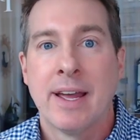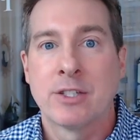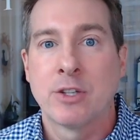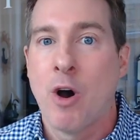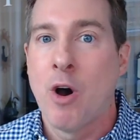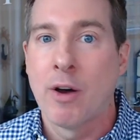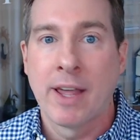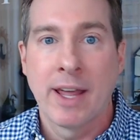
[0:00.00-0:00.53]

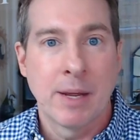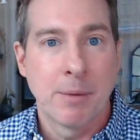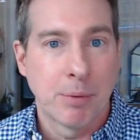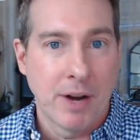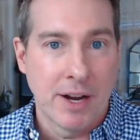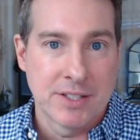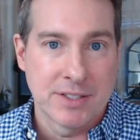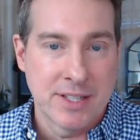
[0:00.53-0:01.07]
It's all getting
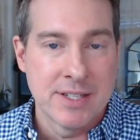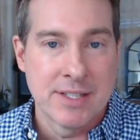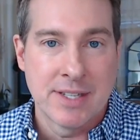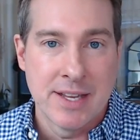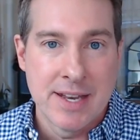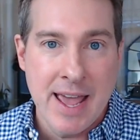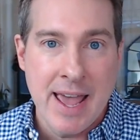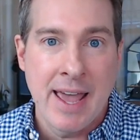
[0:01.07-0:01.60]
priced in
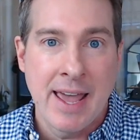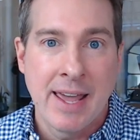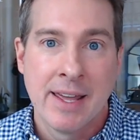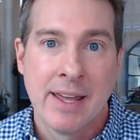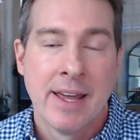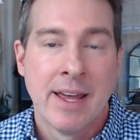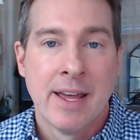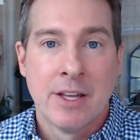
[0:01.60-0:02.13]

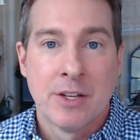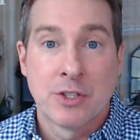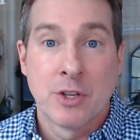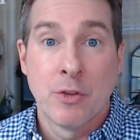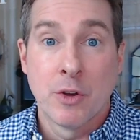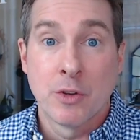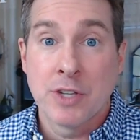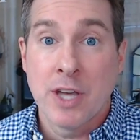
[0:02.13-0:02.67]
today.
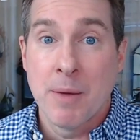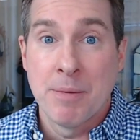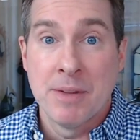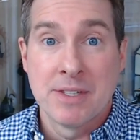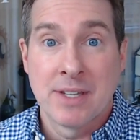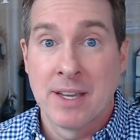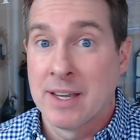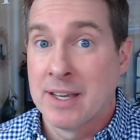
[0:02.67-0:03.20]
So those
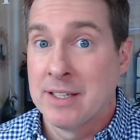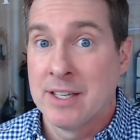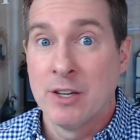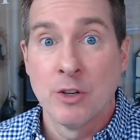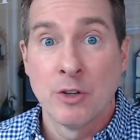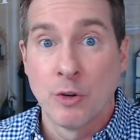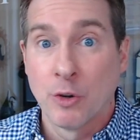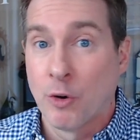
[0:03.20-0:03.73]
companies can
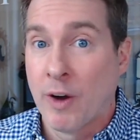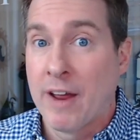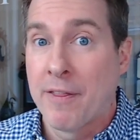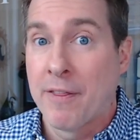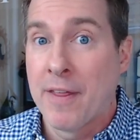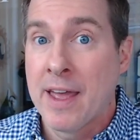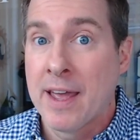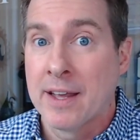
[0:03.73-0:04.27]
continue to do
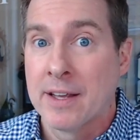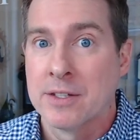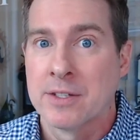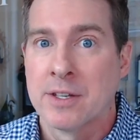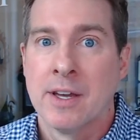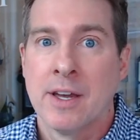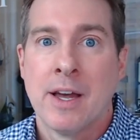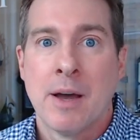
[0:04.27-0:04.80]
great
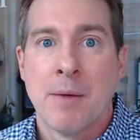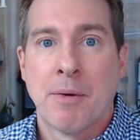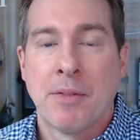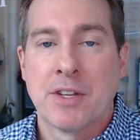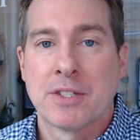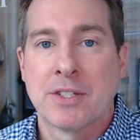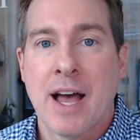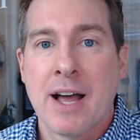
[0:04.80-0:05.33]
things,
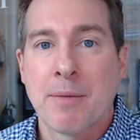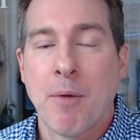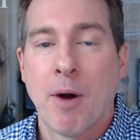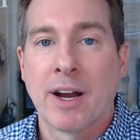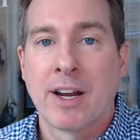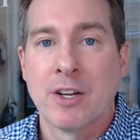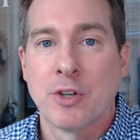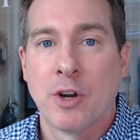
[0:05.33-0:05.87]
but the stock
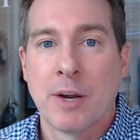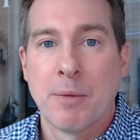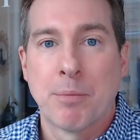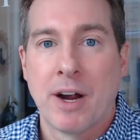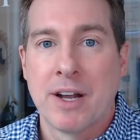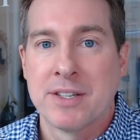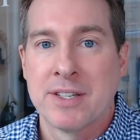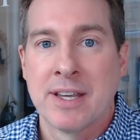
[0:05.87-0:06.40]
market is already
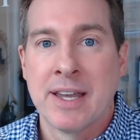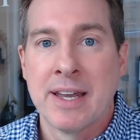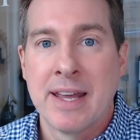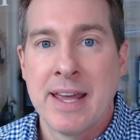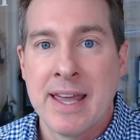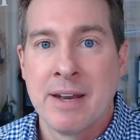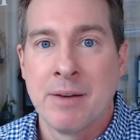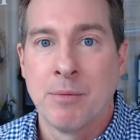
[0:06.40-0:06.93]
pricing it
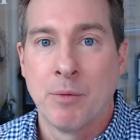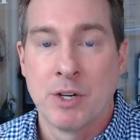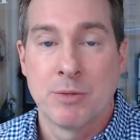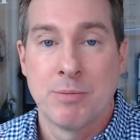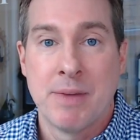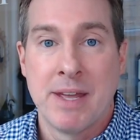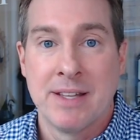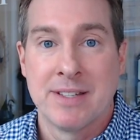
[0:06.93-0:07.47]
in,
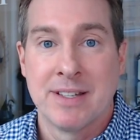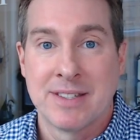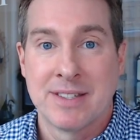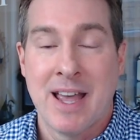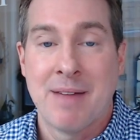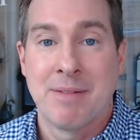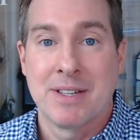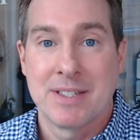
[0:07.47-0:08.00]
which means it's
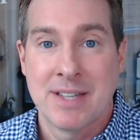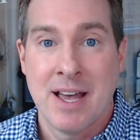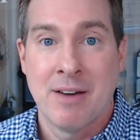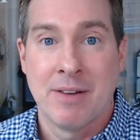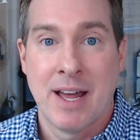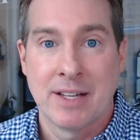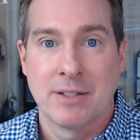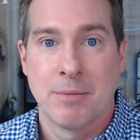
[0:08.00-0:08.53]
time to
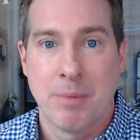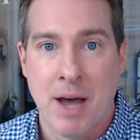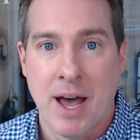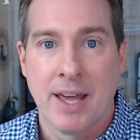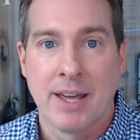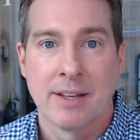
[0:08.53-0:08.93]
sell, not to buy.